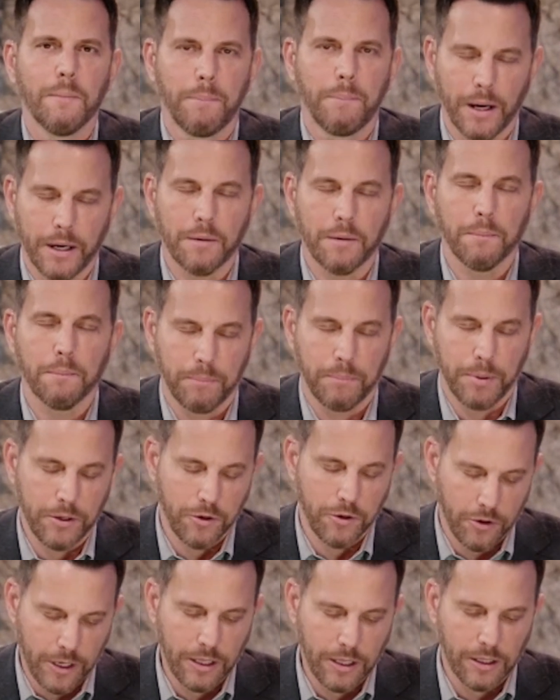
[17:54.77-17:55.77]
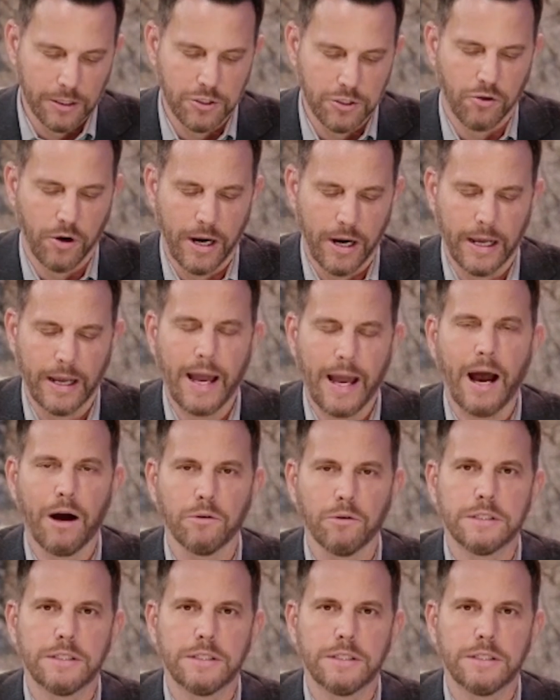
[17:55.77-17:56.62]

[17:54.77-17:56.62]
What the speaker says: But you're illustrating how